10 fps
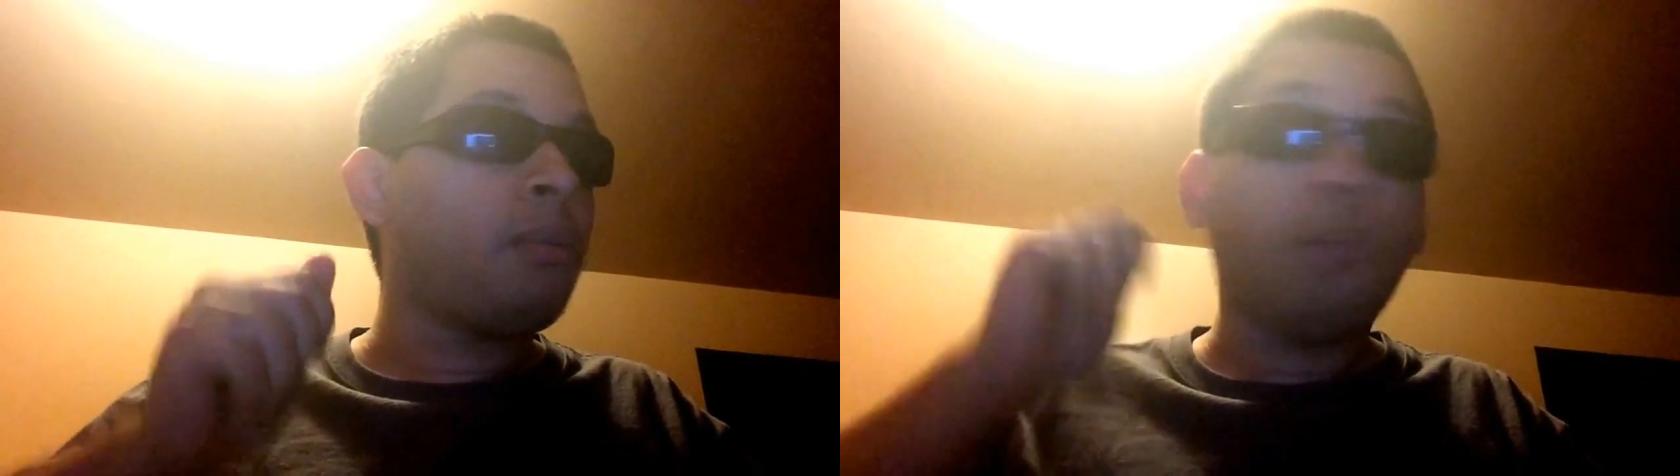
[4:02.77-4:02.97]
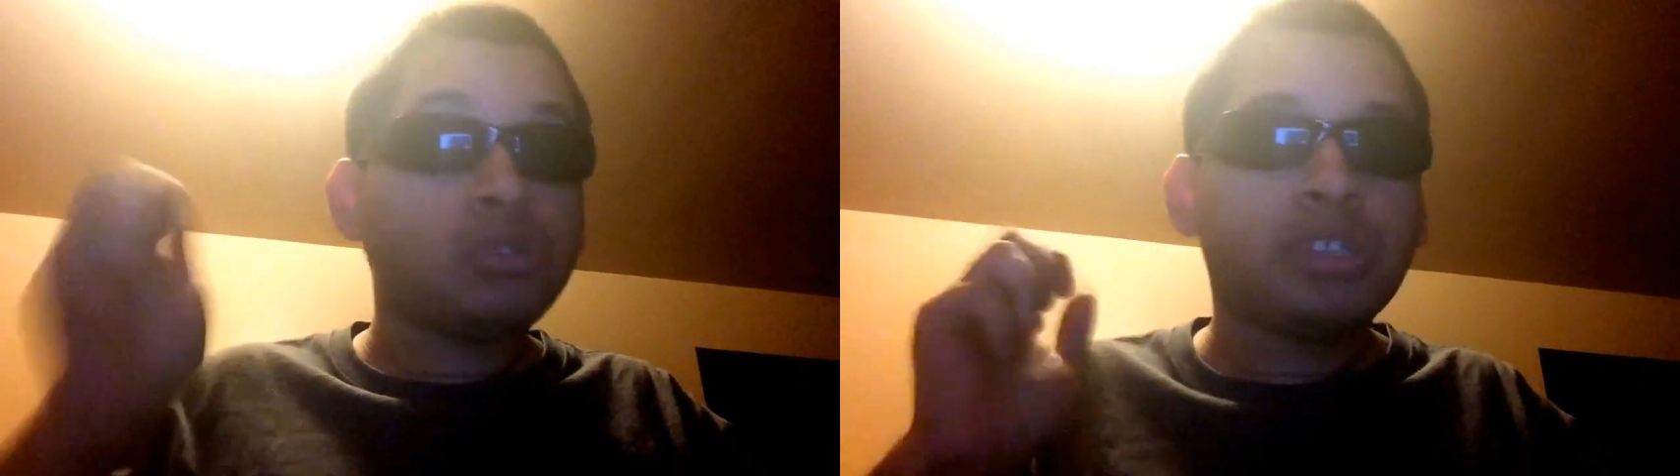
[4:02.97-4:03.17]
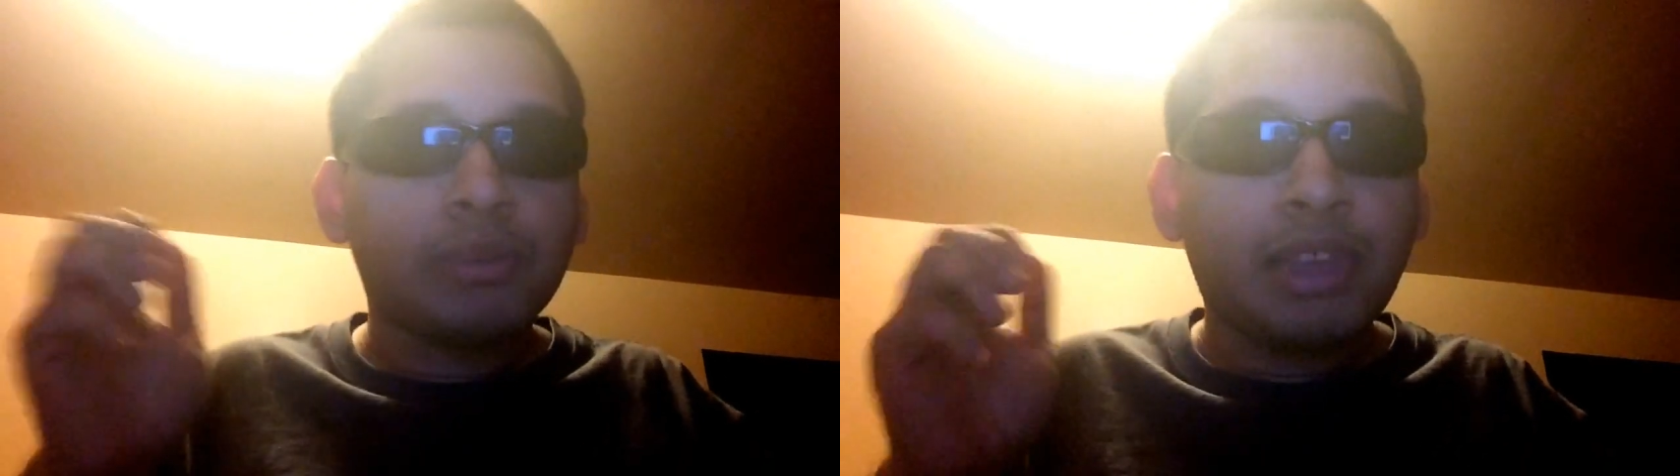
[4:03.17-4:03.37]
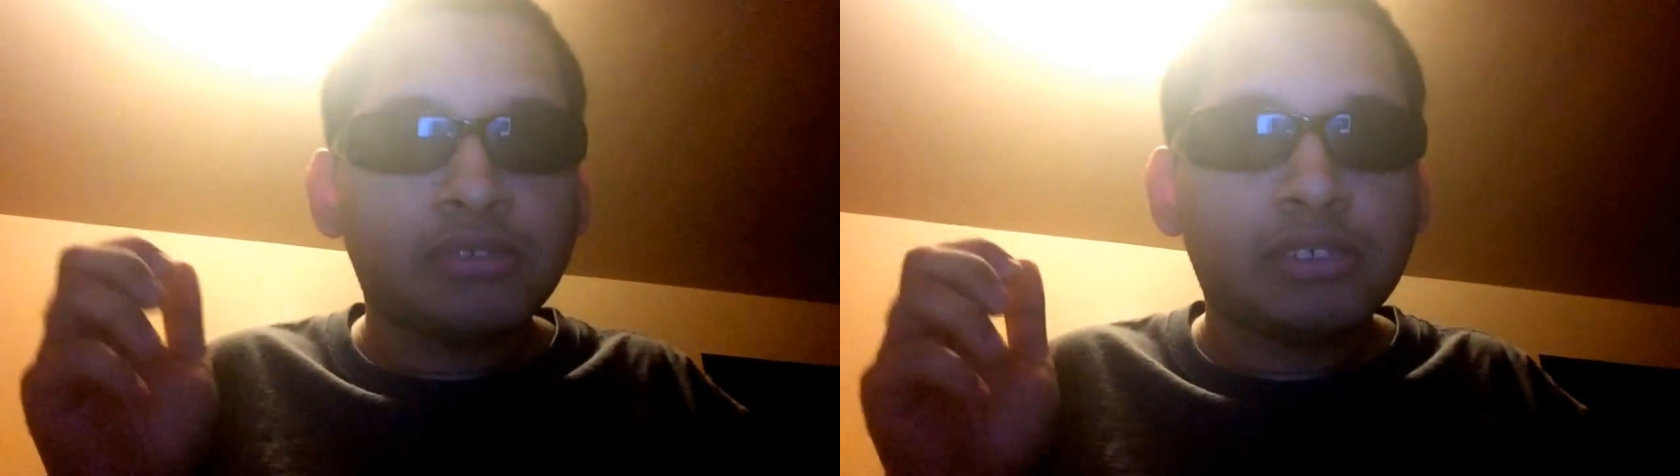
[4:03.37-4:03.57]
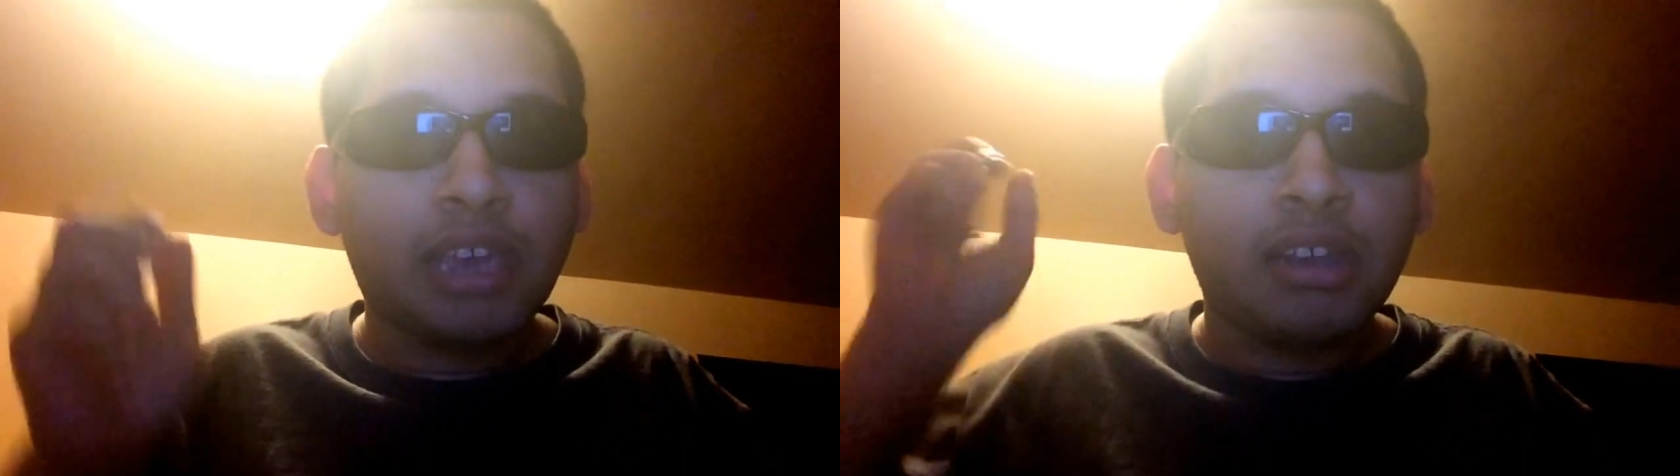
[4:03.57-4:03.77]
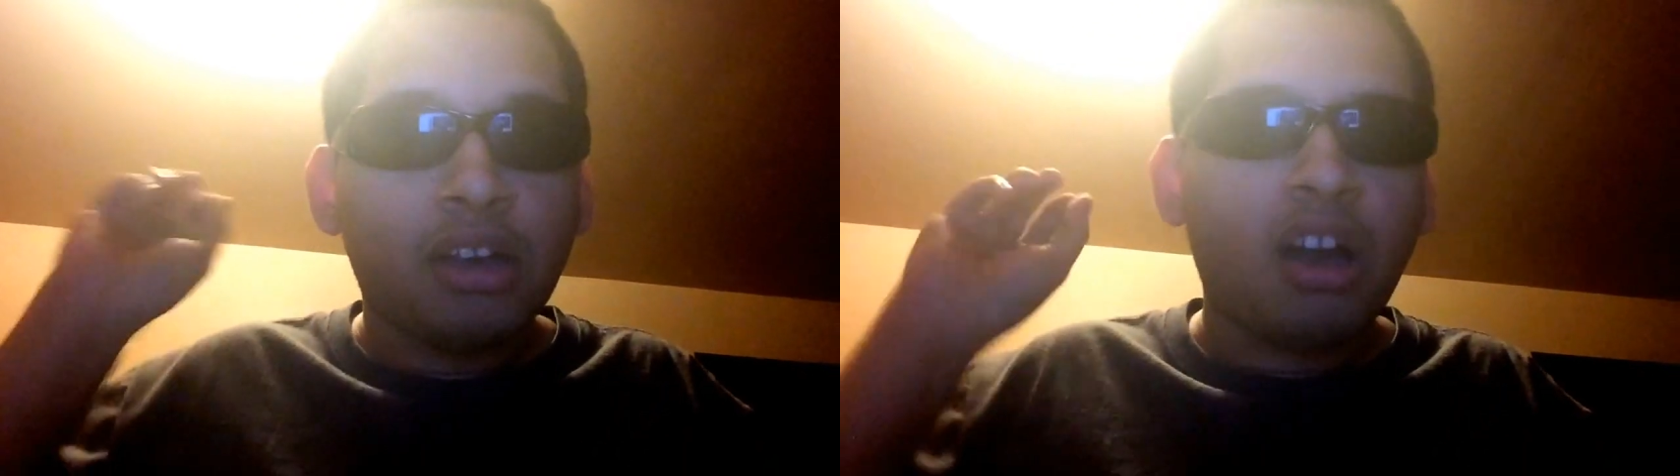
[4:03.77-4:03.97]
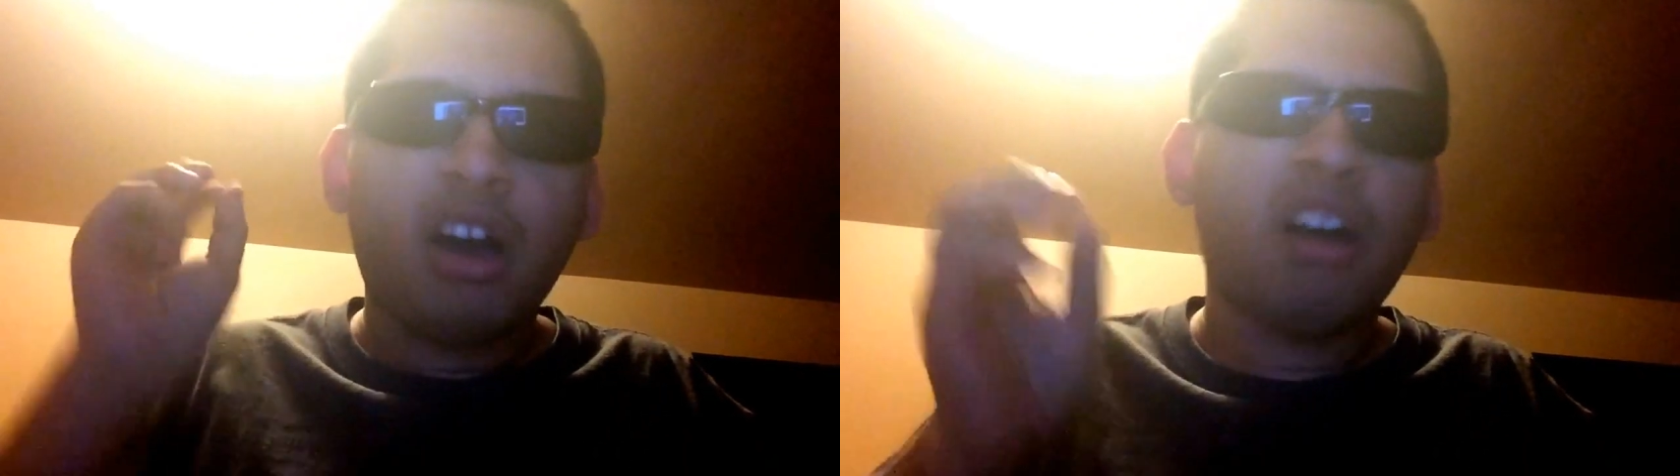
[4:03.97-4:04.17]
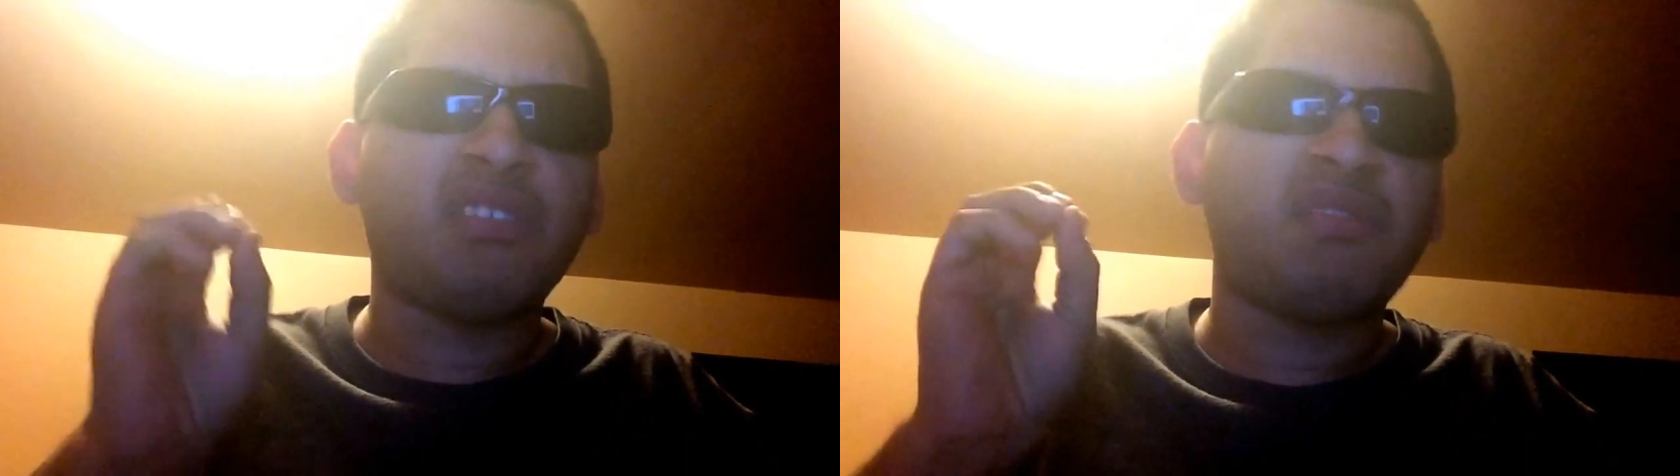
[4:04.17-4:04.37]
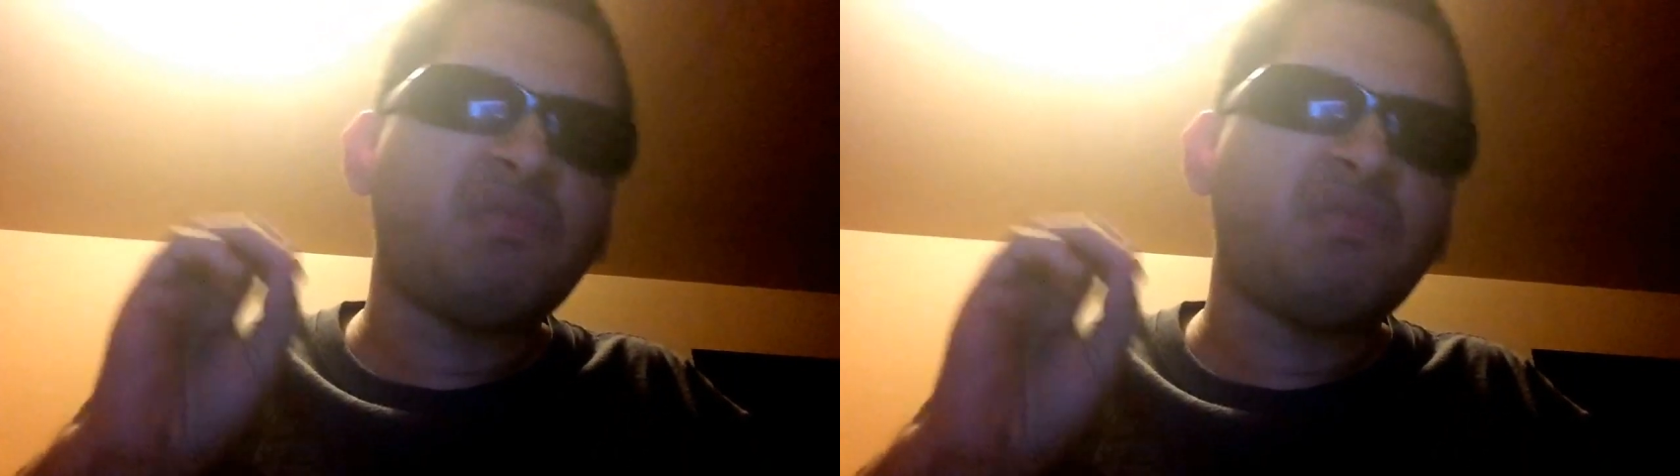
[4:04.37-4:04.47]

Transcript: mostly without saying, oh,